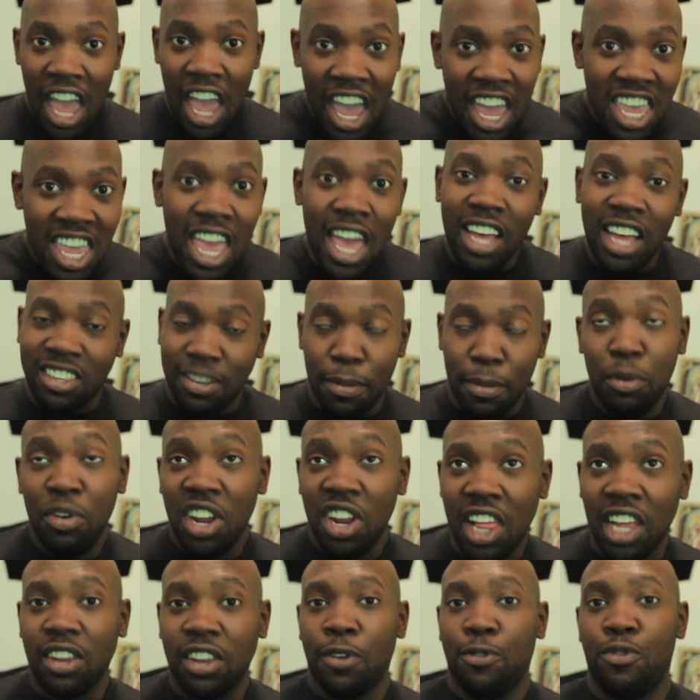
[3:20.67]
And yes, some people
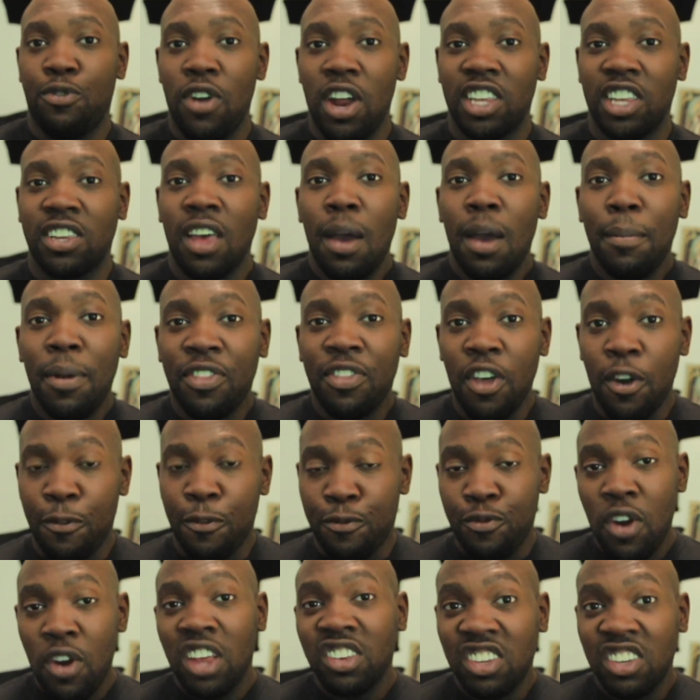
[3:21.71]
neglect their friends, but their
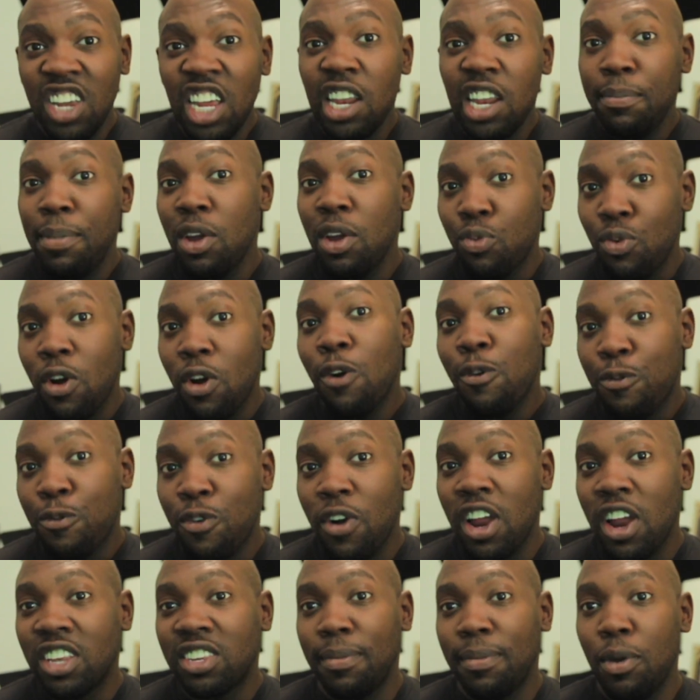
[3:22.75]
friends need to be real
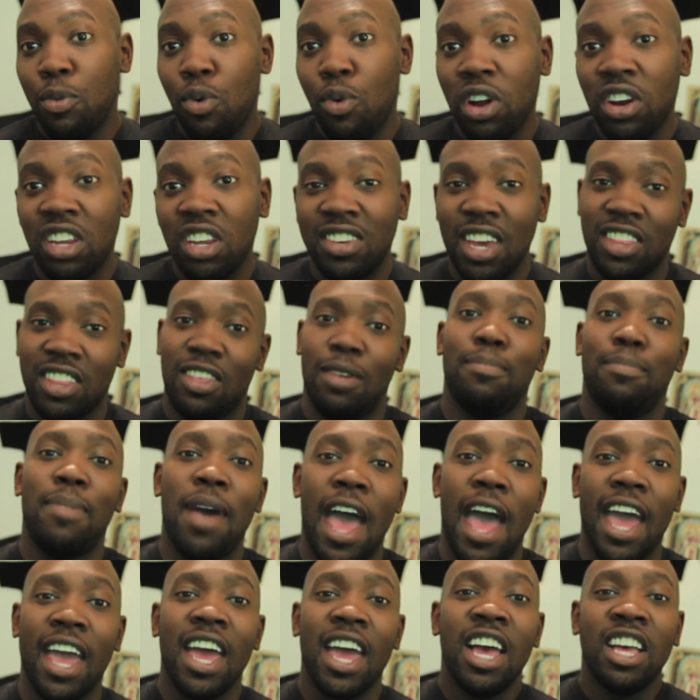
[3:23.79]
friends and be willing to take them
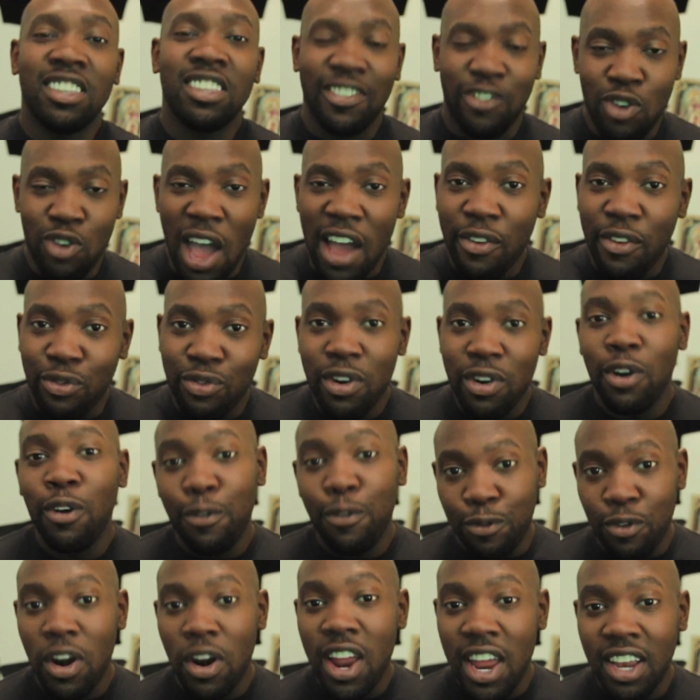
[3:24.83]
back. So if you have real
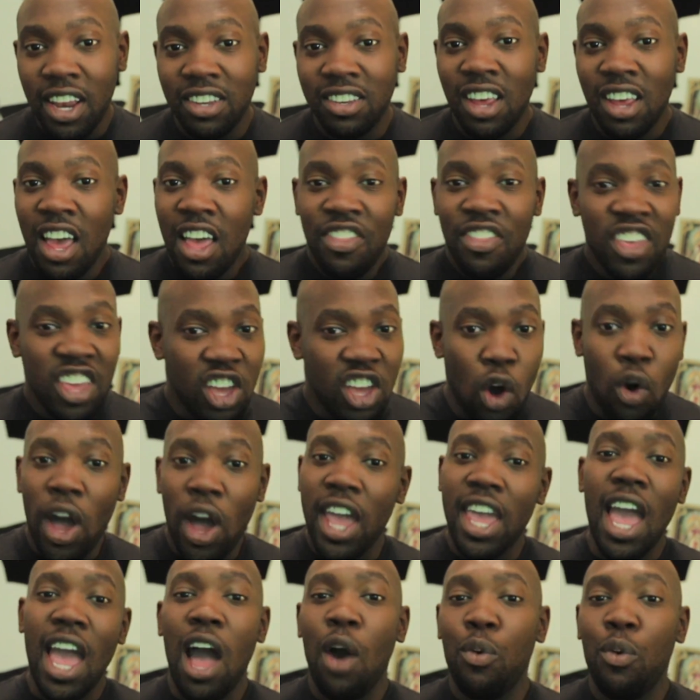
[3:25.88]
friends, then go
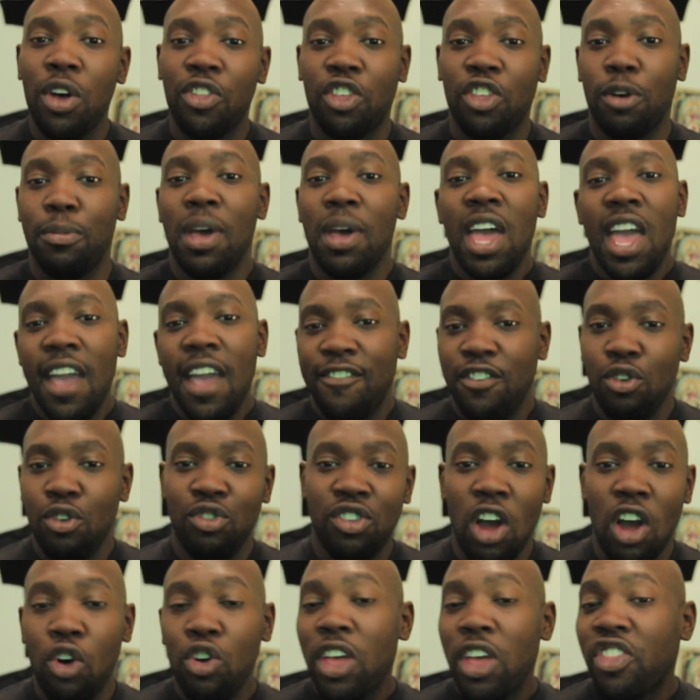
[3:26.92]
hang out with them. If you
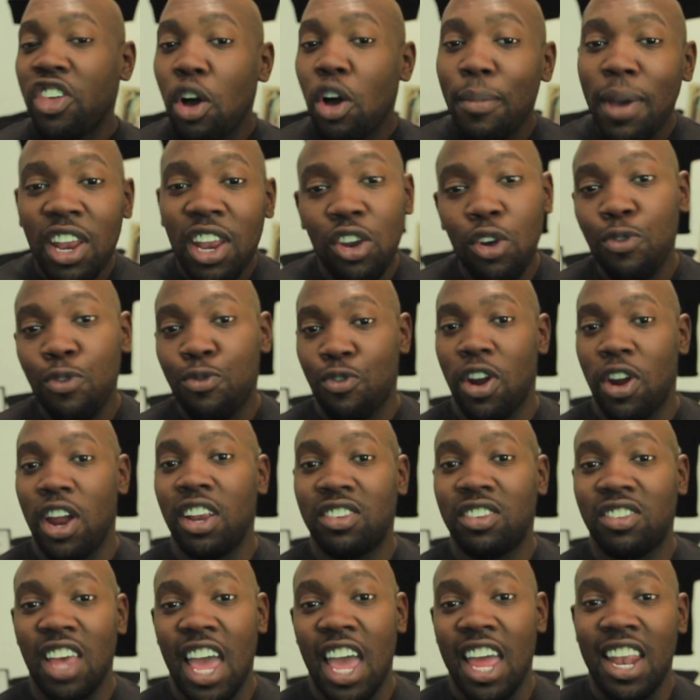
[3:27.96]
don't, you have to go make new
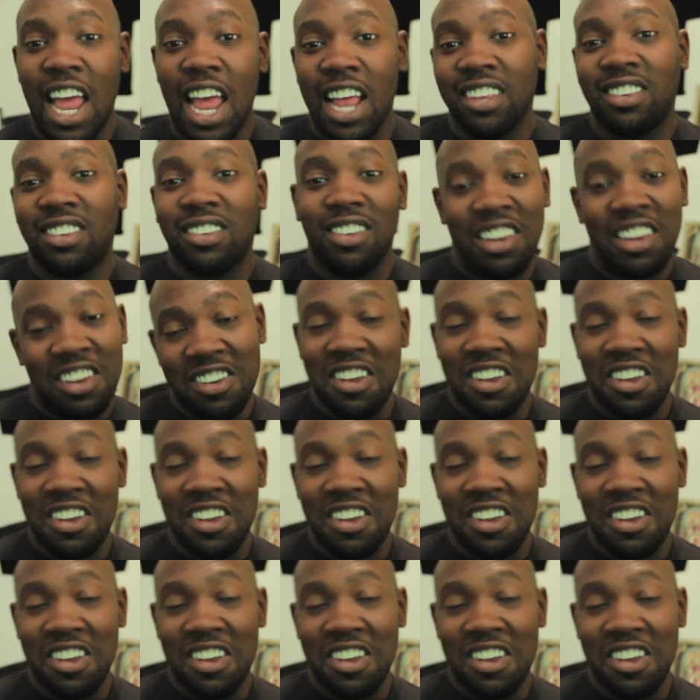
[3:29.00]
friends. And that's